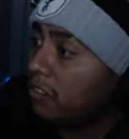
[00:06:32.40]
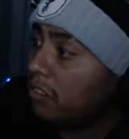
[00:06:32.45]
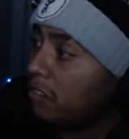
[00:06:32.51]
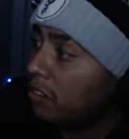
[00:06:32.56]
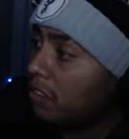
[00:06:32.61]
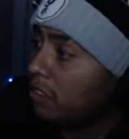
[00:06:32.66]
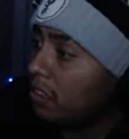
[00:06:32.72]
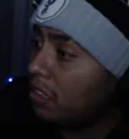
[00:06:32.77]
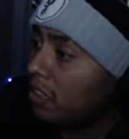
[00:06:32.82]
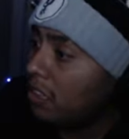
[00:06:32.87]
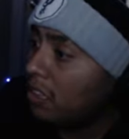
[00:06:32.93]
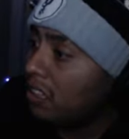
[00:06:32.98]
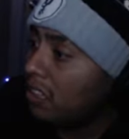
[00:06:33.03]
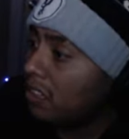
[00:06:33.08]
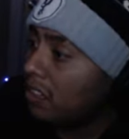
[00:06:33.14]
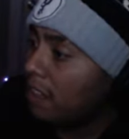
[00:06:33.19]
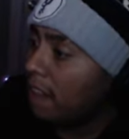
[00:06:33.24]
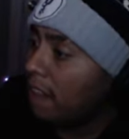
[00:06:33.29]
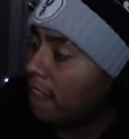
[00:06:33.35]
Hey, welcome
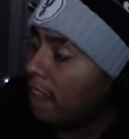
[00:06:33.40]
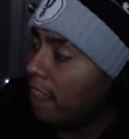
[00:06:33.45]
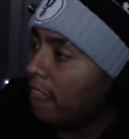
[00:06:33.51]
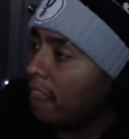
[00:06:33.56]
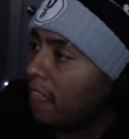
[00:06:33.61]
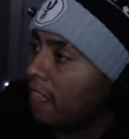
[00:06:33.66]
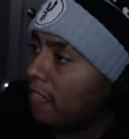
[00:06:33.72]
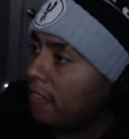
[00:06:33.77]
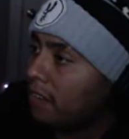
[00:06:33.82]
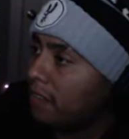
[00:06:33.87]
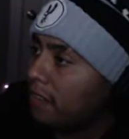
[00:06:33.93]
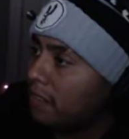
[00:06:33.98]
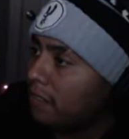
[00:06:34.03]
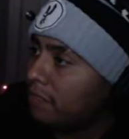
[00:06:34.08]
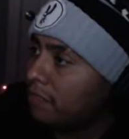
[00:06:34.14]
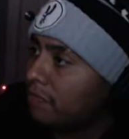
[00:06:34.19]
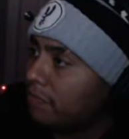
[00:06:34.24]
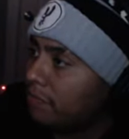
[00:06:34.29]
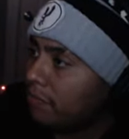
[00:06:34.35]
back.
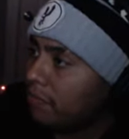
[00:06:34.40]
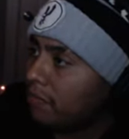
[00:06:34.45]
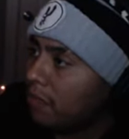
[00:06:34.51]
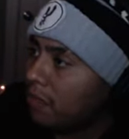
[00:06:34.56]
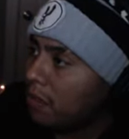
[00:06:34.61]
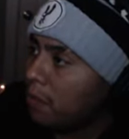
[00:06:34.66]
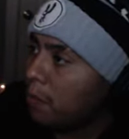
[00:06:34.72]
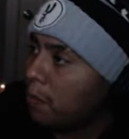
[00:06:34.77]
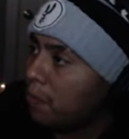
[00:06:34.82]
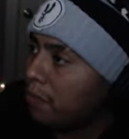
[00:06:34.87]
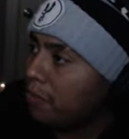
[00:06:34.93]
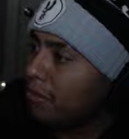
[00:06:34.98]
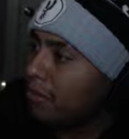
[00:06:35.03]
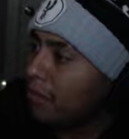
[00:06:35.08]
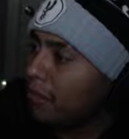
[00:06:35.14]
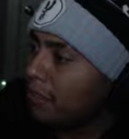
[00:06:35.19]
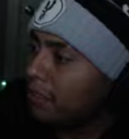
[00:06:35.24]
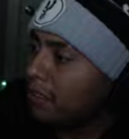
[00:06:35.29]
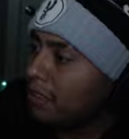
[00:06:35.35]
Uh, today
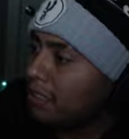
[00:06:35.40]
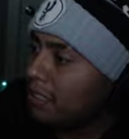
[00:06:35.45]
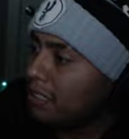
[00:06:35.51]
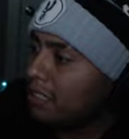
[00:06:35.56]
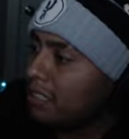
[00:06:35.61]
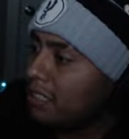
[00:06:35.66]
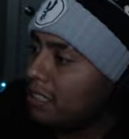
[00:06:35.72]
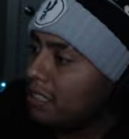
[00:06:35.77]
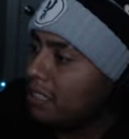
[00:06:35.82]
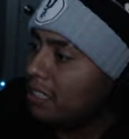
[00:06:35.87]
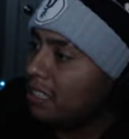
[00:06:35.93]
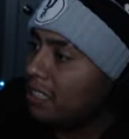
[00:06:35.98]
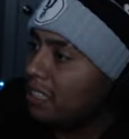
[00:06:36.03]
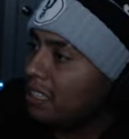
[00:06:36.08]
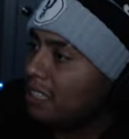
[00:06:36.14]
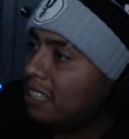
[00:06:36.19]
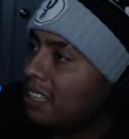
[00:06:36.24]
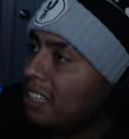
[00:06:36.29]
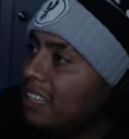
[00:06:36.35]
is your first full
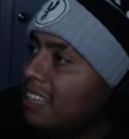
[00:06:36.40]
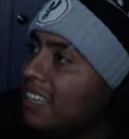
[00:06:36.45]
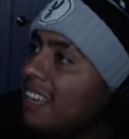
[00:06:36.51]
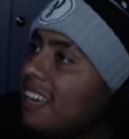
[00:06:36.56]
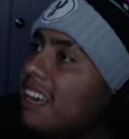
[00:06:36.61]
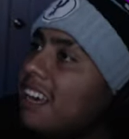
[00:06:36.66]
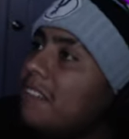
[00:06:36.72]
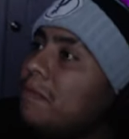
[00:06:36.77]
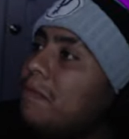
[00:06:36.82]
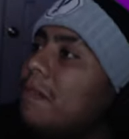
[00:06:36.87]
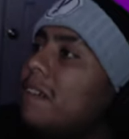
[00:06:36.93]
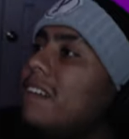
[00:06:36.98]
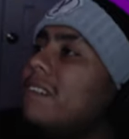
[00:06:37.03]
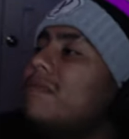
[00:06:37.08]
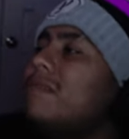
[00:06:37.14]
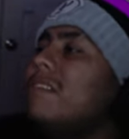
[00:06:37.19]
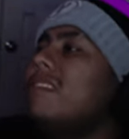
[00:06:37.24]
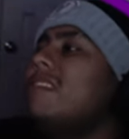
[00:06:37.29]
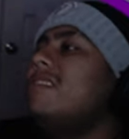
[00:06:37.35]
shift. Yep, my
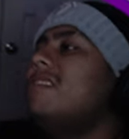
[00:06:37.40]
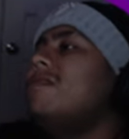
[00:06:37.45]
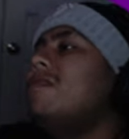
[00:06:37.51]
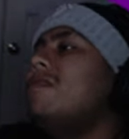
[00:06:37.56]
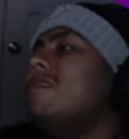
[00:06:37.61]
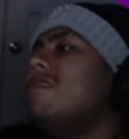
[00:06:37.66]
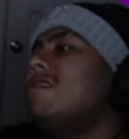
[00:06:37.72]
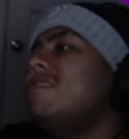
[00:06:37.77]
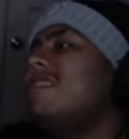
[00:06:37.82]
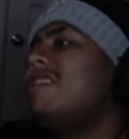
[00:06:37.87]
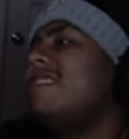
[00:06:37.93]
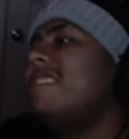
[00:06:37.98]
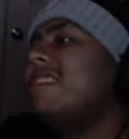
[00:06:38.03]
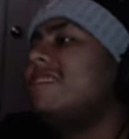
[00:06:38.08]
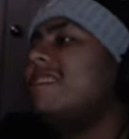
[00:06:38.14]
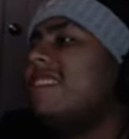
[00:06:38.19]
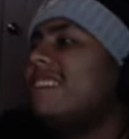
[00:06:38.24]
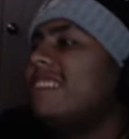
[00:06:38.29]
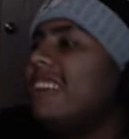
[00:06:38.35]
first full
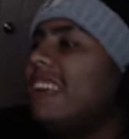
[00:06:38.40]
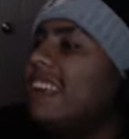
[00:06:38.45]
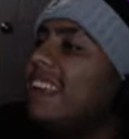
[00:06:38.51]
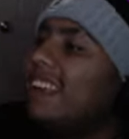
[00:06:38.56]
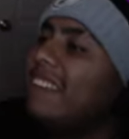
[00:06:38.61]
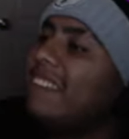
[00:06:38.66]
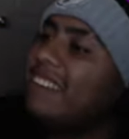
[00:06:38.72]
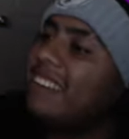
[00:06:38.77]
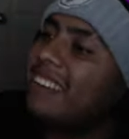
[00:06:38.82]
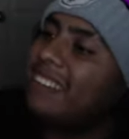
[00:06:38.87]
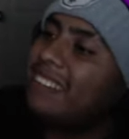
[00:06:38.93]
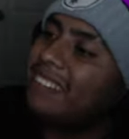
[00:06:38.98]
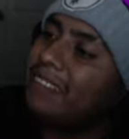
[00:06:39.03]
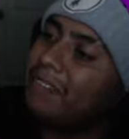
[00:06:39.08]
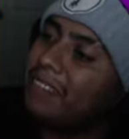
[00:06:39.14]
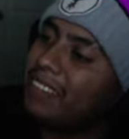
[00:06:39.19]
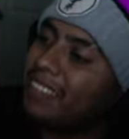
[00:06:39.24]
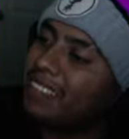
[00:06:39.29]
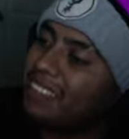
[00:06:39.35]
shift. This ain't even good,
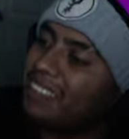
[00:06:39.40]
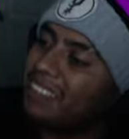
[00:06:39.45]
man.